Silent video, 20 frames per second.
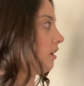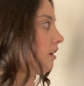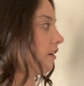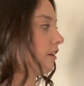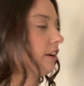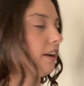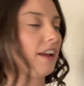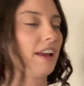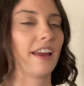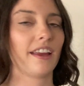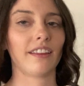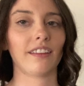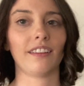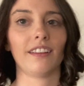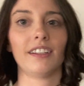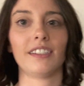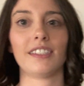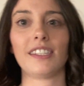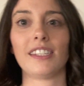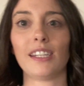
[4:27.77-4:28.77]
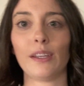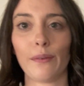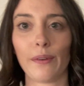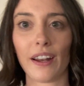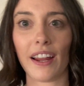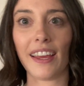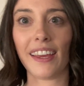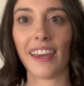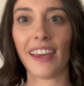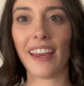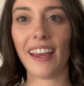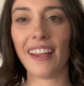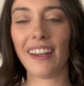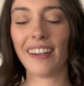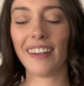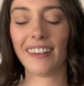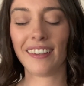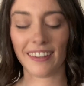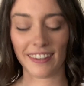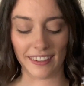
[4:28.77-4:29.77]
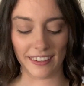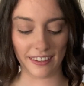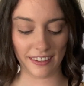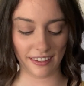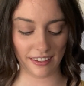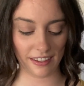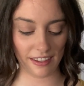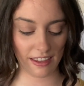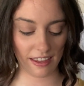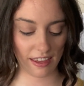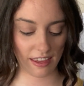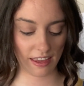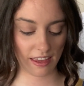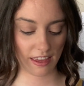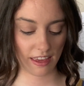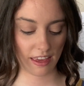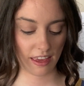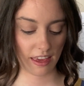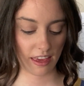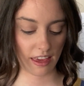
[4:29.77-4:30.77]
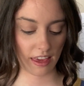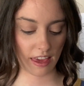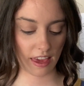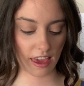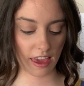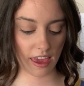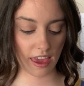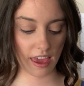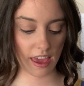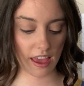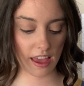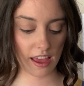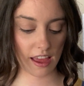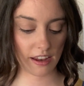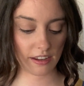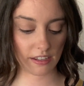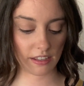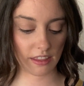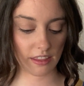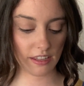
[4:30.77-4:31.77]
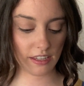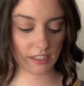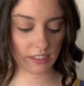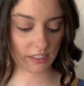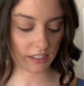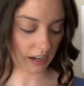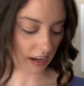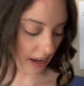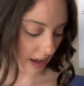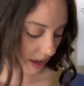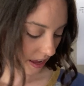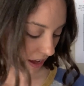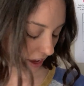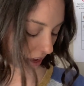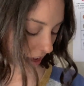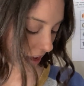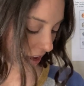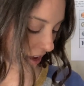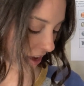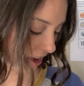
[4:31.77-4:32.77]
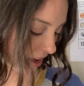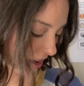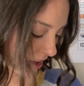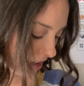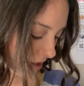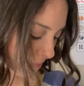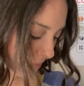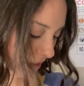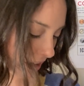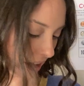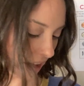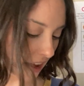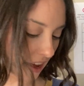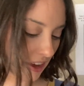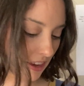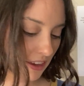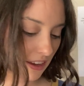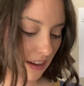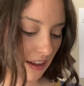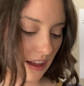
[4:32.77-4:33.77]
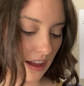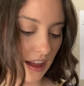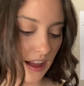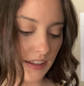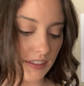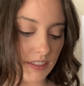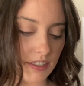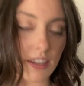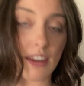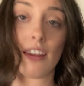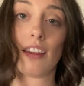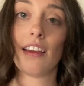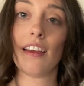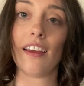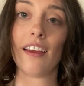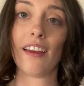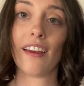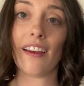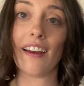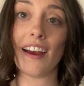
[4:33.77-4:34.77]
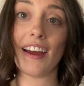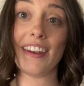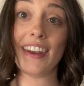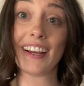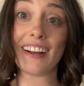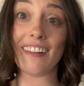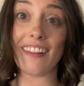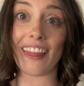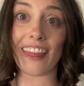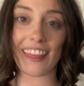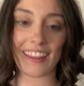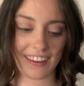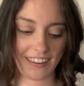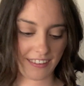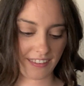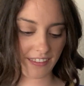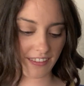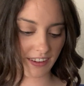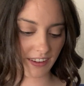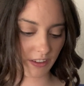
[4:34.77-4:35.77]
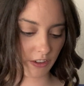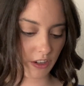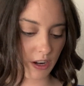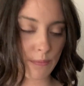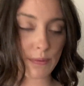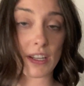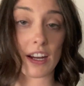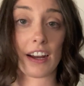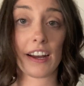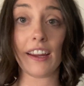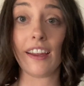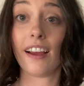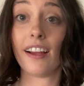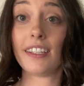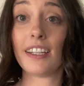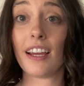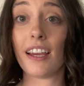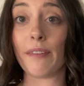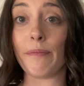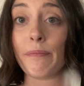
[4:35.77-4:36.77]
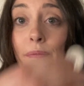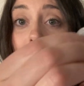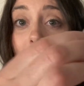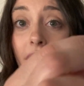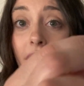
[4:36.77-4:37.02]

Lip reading: All right, let's see what I get. And this time I got a nickel, or I'm sorry, a dime.